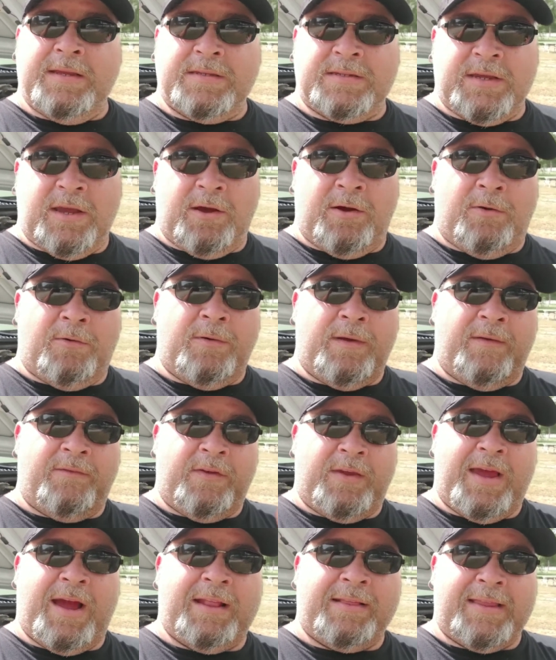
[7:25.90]
So
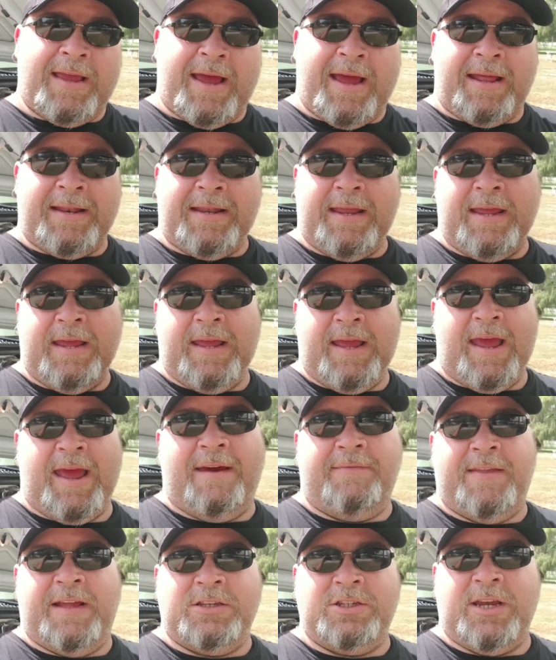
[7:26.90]
if you got that,
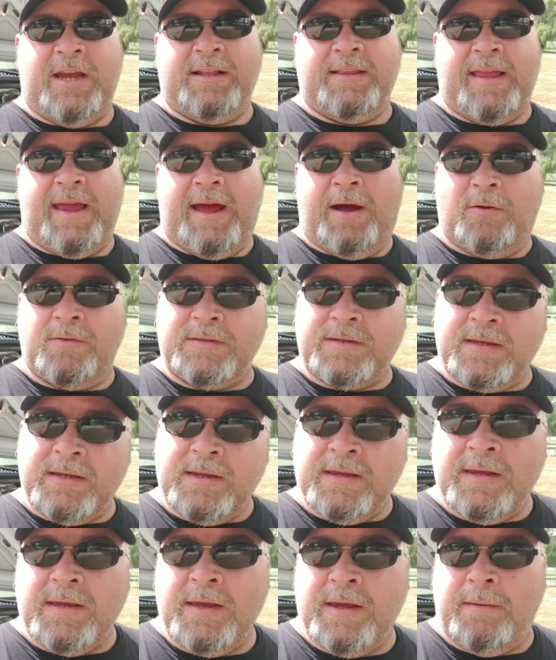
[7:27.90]
have that checked out.
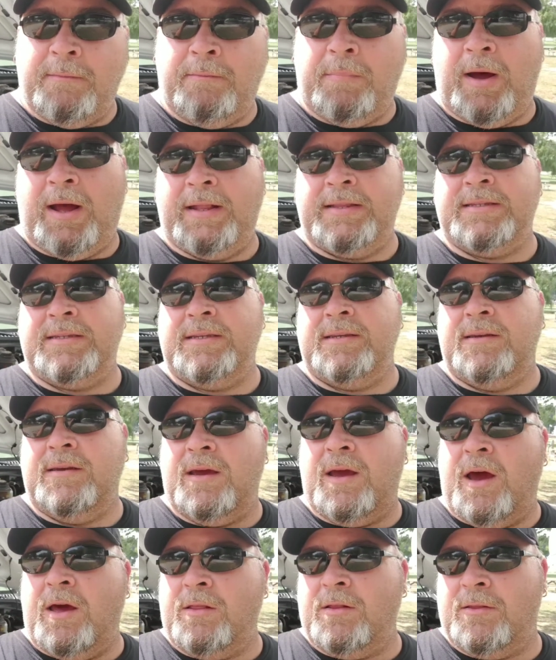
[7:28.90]
But
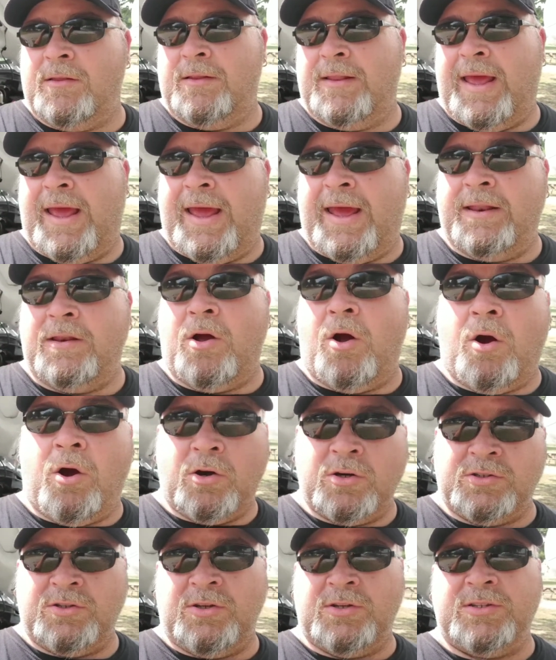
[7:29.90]
other than that,
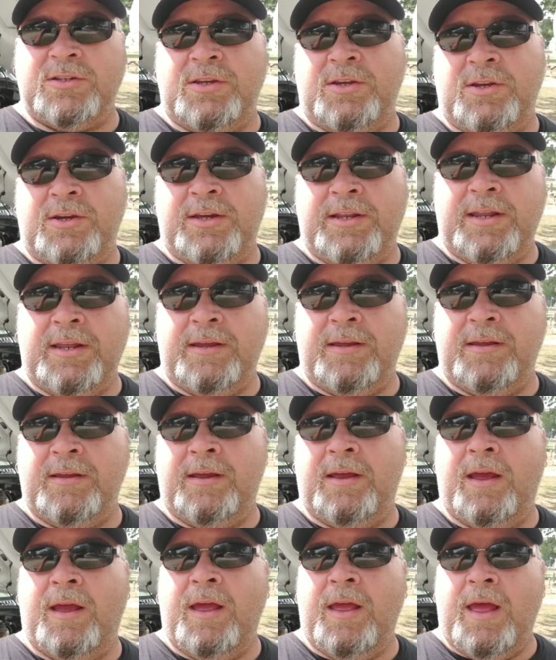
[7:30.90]
ours looks good.
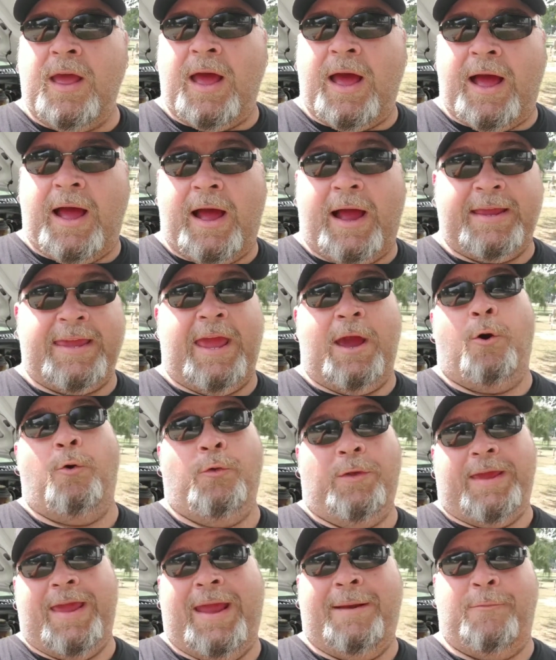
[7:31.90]
I can't
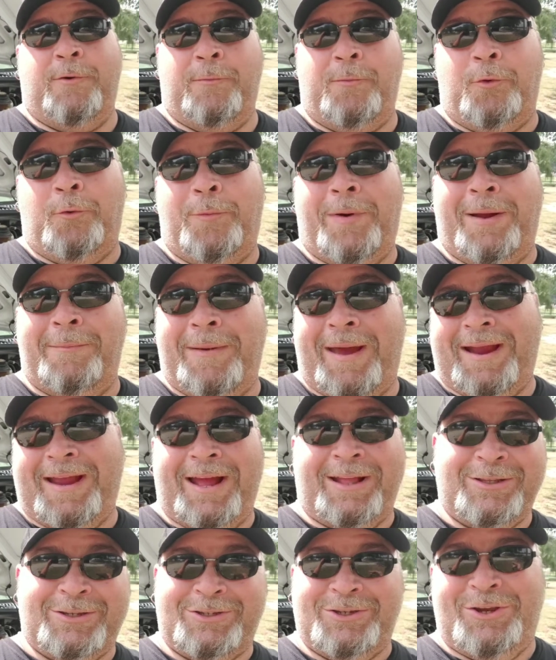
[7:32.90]
hold the camera and pull mine
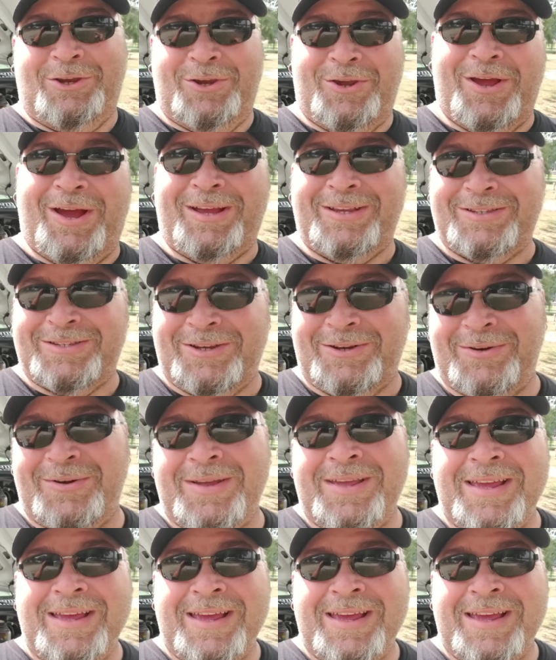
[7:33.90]
back out to show you guys. So